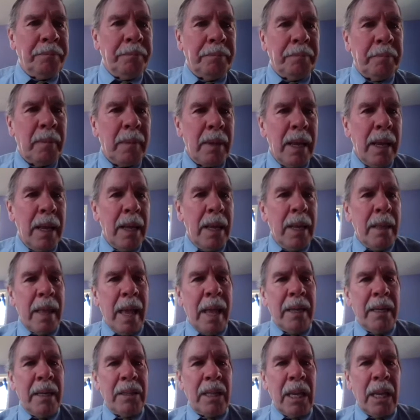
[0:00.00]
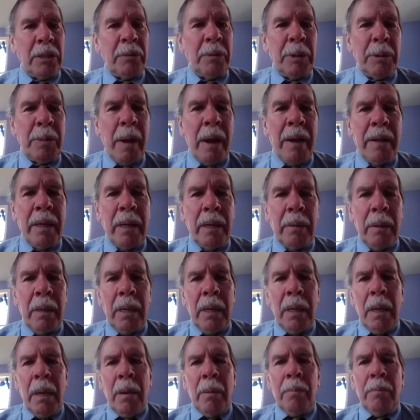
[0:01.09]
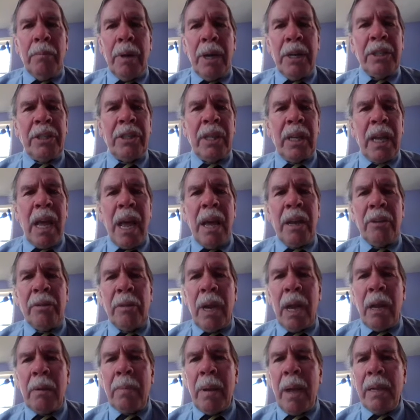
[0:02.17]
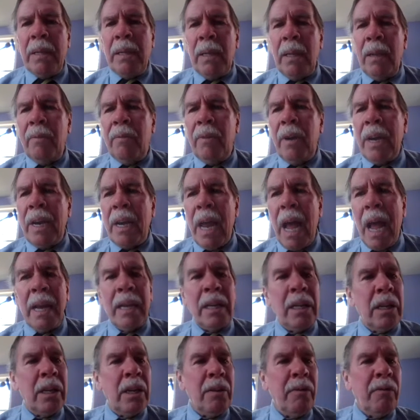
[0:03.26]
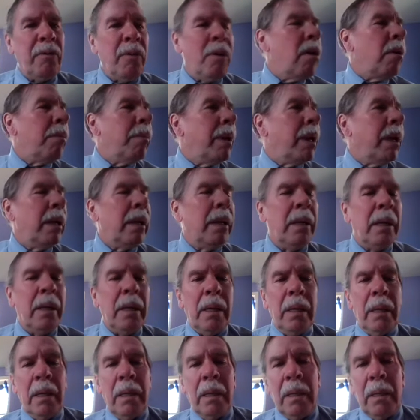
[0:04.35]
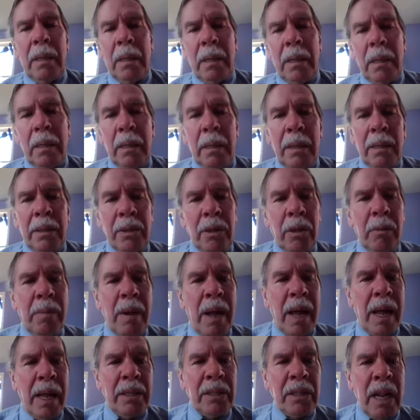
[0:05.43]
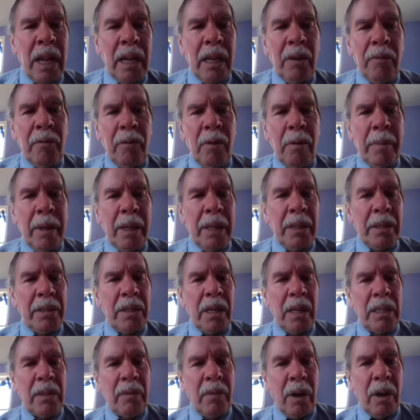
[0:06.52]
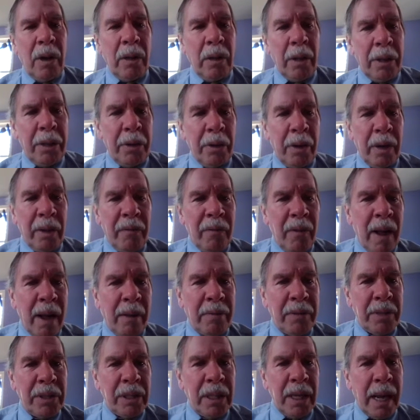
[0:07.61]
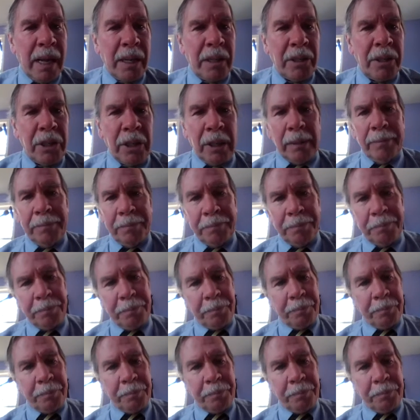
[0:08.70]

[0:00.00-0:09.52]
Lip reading: That is, has respondent breached the contract by delivering non-conforming turbines, non-conforming in the sense of Article 35 CISG.